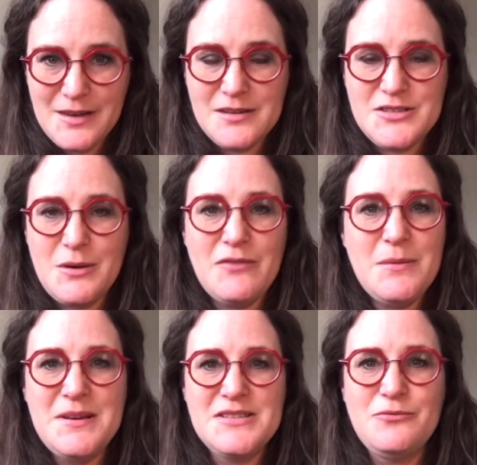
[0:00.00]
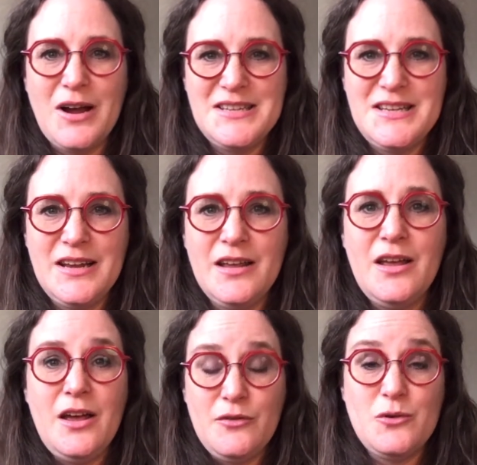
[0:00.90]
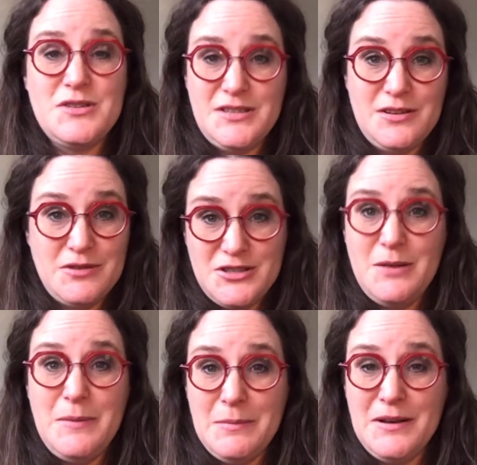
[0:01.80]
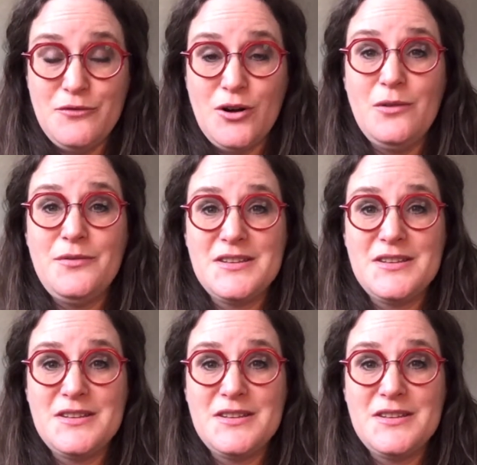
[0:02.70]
So every piece of writing, of course, there are two people involved.